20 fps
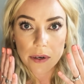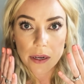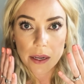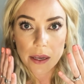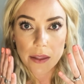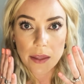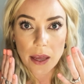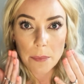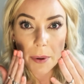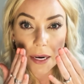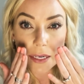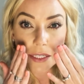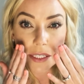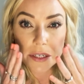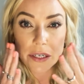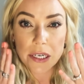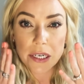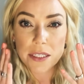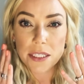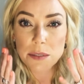And that
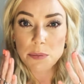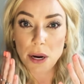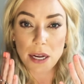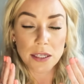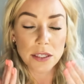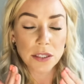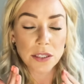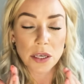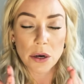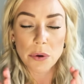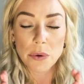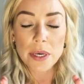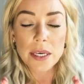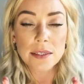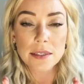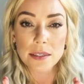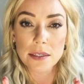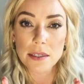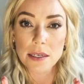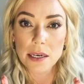bacteria spreads so
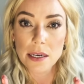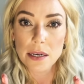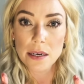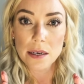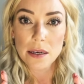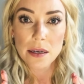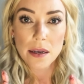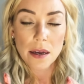easily